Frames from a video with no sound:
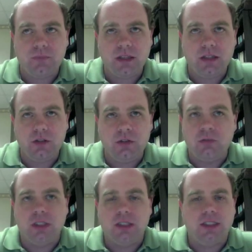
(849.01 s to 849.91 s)
you
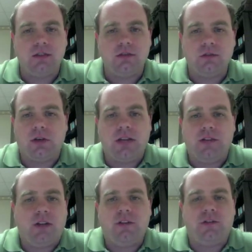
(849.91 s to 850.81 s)
really don't have enough
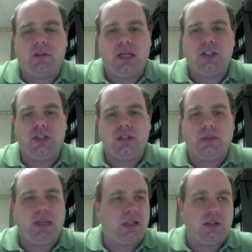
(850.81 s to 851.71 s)
information to make a
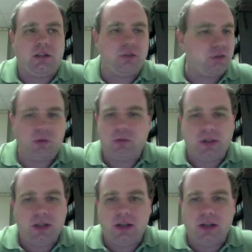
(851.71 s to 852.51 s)
conclusion one way or the other